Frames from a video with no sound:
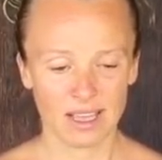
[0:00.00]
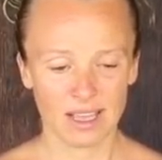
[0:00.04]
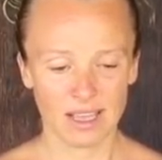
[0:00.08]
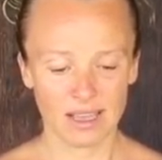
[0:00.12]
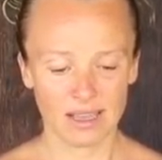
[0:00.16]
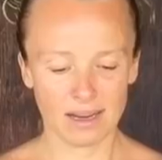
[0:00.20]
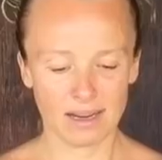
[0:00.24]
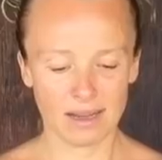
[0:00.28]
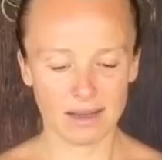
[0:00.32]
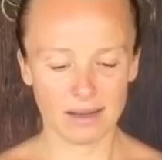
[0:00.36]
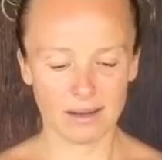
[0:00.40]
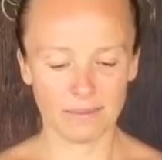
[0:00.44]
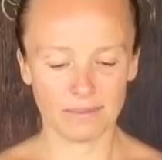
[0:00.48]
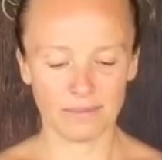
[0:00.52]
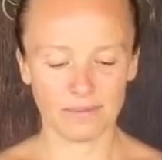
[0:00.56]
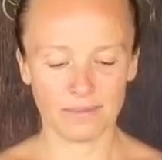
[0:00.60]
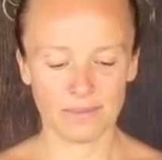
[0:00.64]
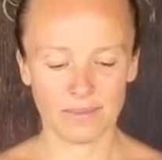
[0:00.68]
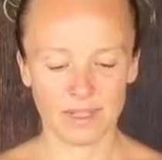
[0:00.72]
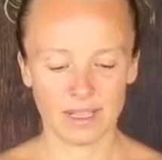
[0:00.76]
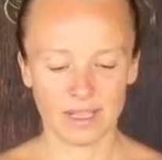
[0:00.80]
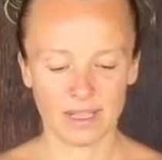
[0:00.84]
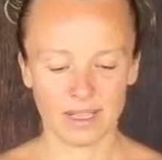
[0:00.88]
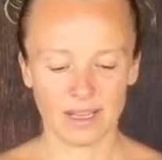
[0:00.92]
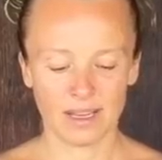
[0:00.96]
in a
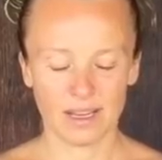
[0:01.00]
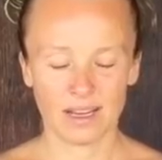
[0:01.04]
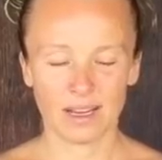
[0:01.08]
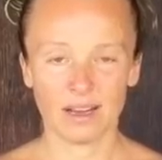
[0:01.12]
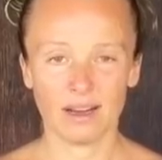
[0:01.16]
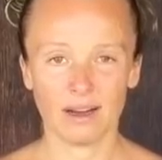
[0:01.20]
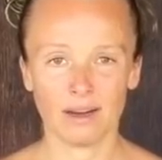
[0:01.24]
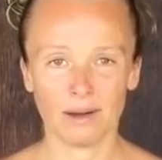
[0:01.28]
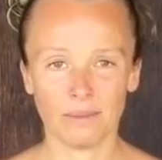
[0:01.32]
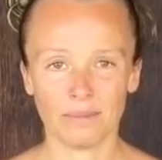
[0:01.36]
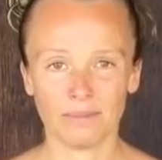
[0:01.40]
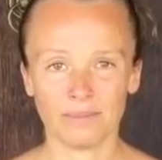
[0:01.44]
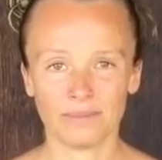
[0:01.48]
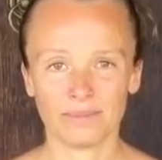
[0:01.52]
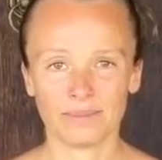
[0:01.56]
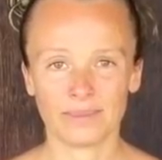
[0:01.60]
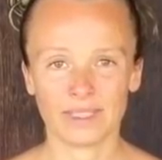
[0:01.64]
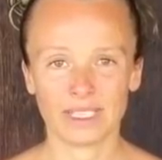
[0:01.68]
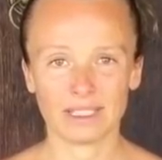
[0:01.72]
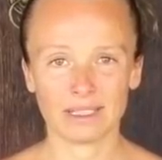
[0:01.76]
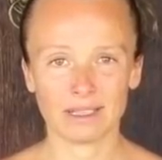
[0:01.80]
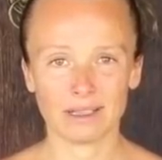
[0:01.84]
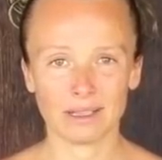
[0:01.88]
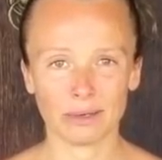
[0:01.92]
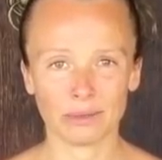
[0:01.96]
um,
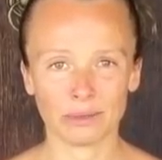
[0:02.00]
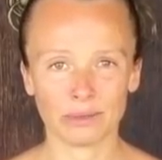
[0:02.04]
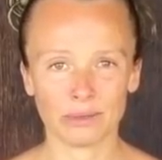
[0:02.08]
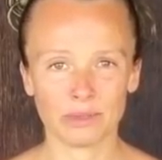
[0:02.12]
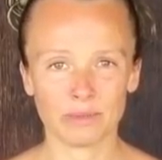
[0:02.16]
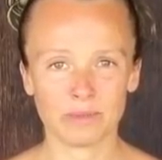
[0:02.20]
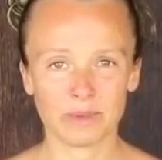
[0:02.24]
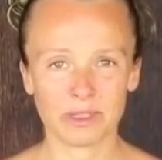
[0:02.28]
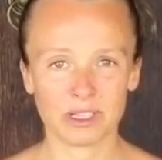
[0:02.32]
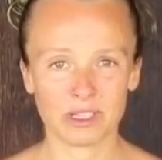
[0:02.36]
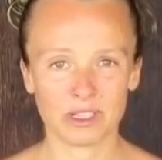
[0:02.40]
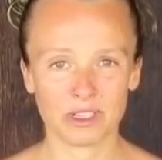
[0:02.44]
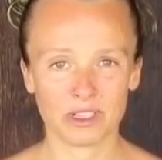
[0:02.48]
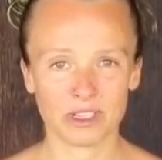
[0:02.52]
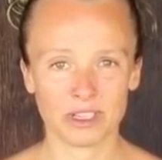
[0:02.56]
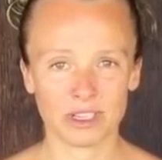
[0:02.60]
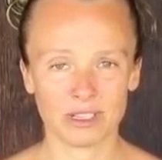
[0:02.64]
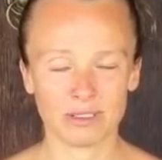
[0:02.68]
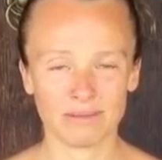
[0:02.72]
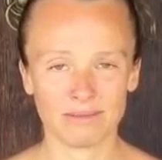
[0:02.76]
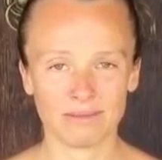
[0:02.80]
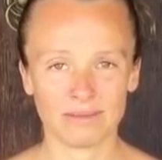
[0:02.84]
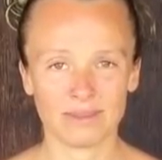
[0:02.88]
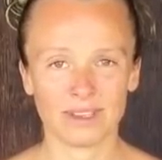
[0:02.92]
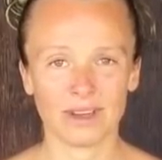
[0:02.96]
in a lotus
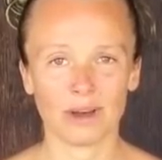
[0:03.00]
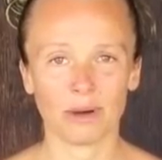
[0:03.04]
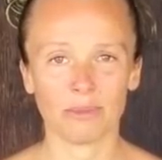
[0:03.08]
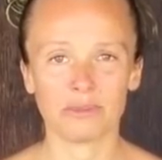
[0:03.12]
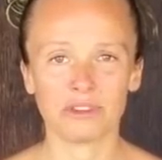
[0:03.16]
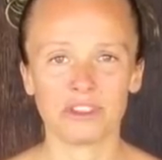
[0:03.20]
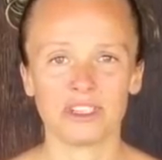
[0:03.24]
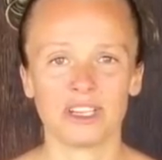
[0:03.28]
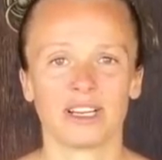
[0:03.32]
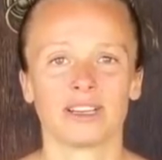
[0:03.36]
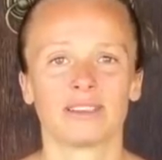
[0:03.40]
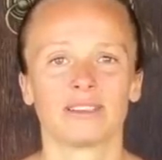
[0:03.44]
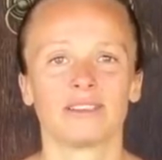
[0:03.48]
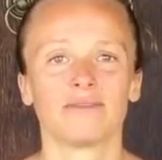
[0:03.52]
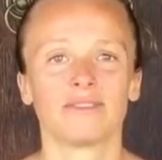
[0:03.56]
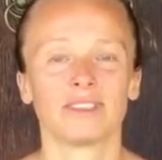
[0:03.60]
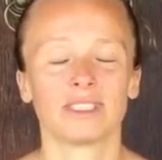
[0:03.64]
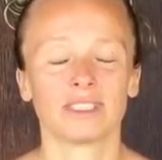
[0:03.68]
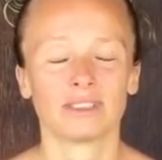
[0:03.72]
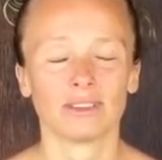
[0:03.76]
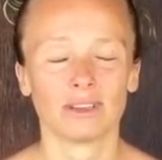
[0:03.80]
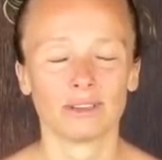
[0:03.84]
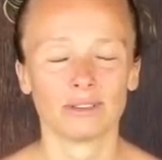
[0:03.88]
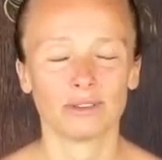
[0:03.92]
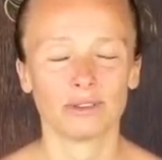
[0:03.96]
position. The objective
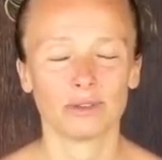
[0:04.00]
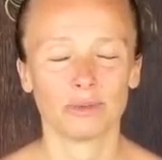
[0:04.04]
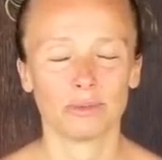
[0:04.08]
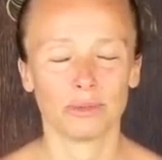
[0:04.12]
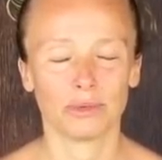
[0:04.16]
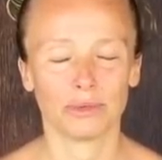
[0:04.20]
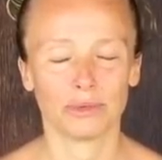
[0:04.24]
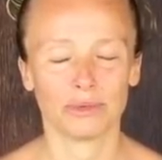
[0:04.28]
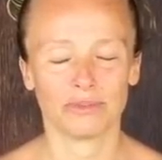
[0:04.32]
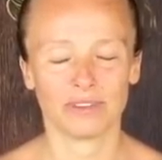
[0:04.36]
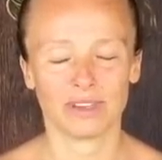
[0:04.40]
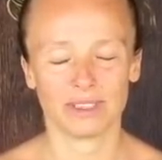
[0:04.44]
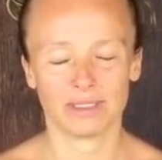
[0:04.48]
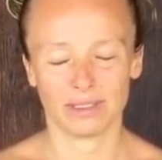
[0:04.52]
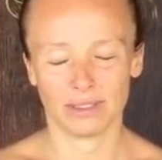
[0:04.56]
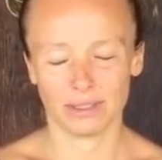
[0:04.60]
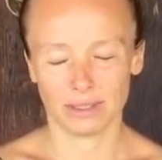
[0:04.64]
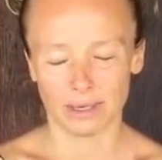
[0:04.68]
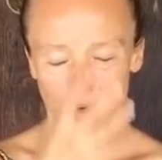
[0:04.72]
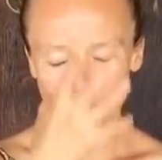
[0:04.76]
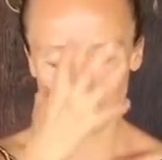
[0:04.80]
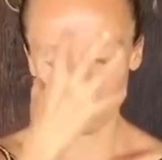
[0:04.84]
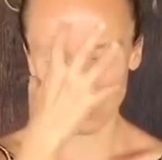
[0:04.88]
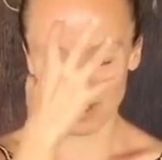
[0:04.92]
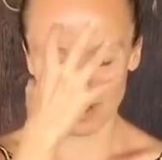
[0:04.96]
is not to move and you
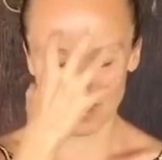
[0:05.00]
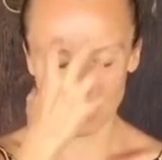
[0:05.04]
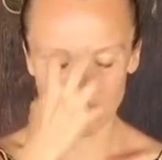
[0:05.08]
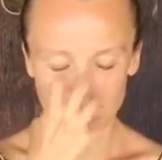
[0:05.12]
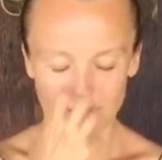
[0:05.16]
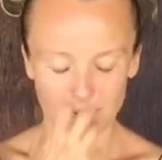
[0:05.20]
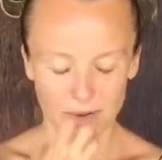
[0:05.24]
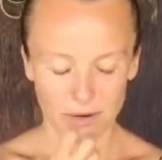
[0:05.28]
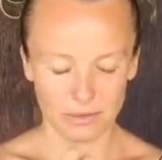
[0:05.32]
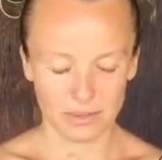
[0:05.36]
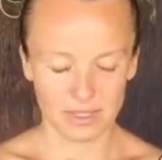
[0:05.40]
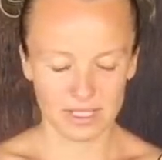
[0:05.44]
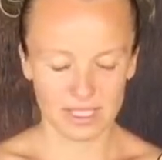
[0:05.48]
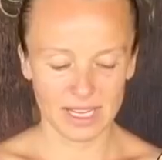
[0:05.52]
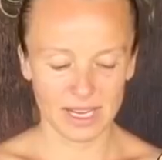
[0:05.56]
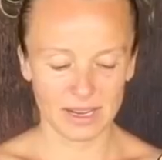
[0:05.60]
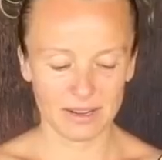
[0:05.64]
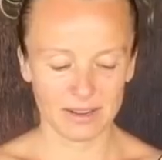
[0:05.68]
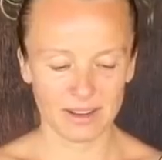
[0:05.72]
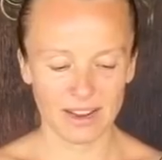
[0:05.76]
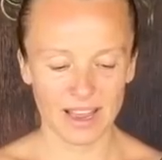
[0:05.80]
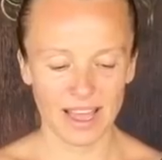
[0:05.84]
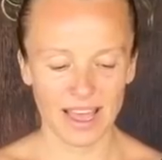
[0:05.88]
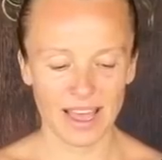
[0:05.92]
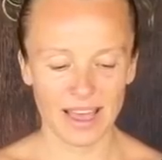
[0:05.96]
know go
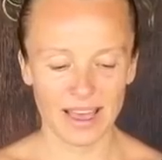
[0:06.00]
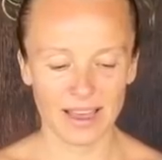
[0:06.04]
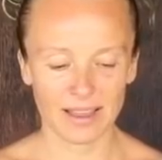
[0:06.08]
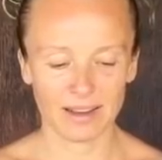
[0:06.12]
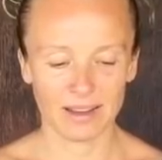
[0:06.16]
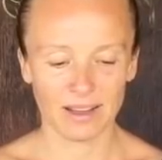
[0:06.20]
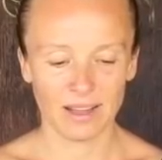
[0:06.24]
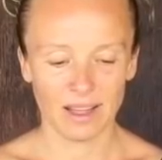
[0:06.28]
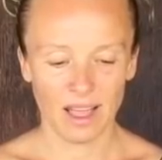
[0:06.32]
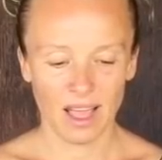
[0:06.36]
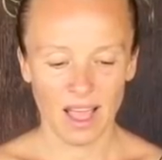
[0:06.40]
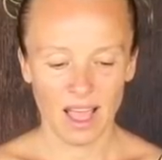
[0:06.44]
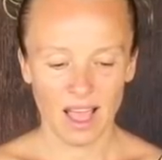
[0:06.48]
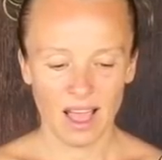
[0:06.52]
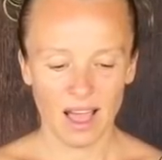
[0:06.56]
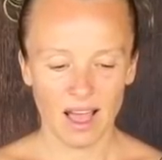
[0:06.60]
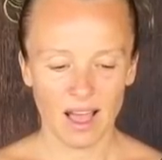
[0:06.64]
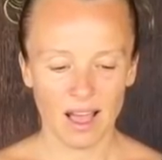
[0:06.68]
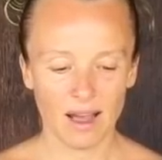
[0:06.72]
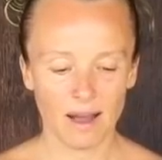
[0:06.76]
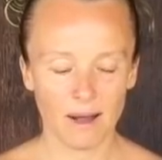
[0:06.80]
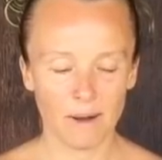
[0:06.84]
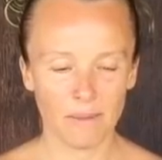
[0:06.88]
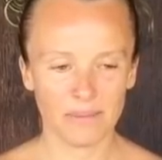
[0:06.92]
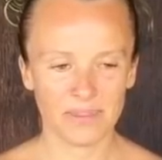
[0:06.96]
inside your head,
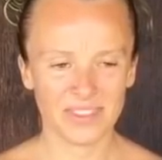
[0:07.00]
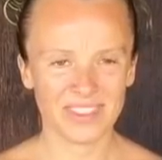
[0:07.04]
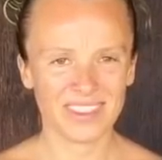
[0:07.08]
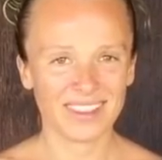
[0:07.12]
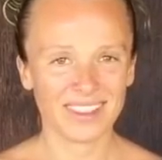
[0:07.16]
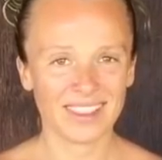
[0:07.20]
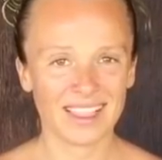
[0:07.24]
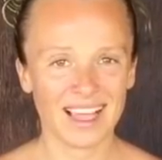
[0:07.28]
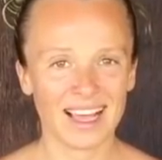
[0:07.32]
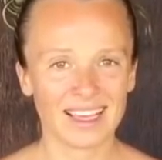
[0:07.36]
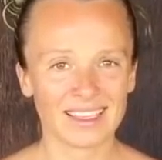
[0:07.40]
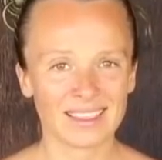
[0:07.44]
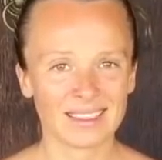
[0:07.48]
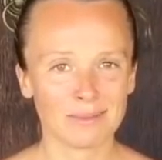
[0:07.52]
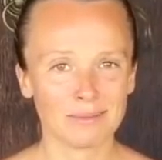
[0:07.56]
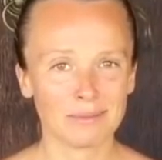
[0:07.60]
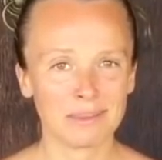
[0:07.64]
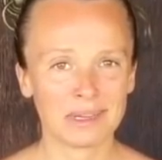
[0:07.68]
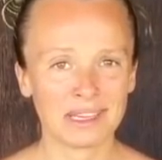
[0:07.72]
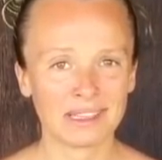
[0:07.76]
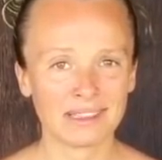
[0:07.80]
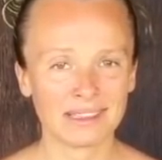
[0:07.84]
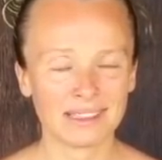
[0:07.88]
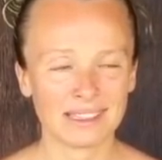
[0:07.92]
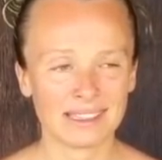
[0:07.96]
um, the last
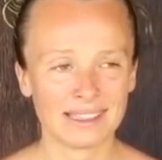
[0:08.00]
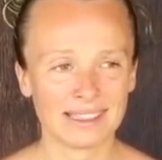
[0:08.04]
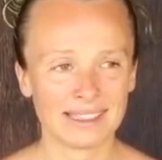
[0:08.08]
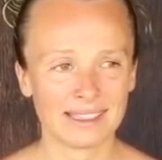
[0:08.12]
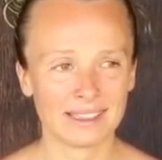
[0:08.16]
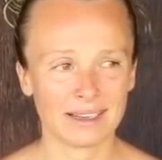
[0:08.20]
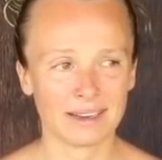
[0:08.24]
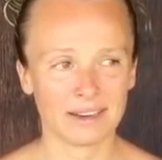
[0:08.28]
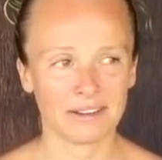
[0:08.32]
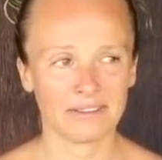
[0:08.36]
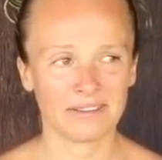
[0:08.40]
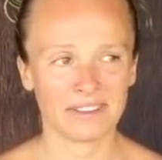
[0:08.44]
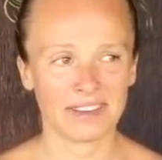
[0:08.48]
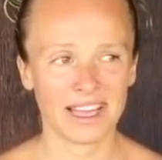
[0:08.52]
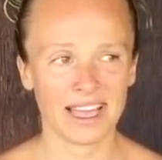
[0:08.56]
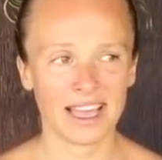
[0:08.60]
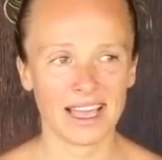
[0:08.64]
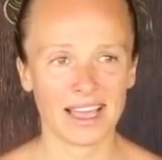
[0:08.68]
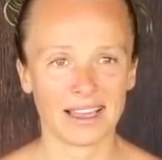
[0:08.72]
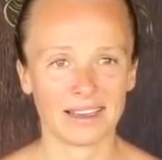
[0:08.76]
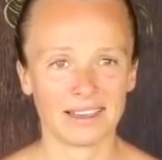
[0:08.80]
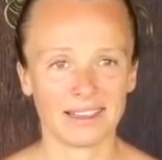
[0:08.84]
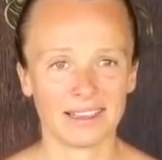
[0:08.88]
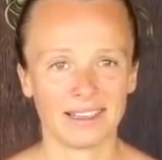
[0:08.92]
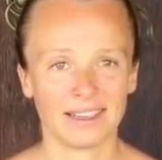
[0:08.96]
meal is served
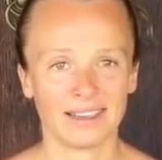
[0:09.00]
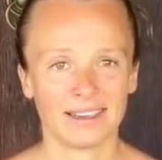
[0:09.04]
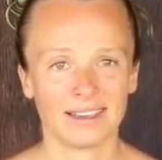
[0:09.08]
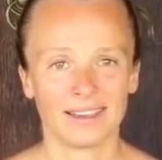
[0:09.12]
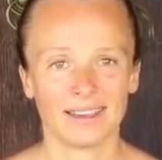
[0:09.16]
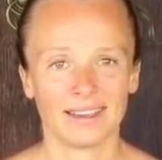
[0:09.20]
at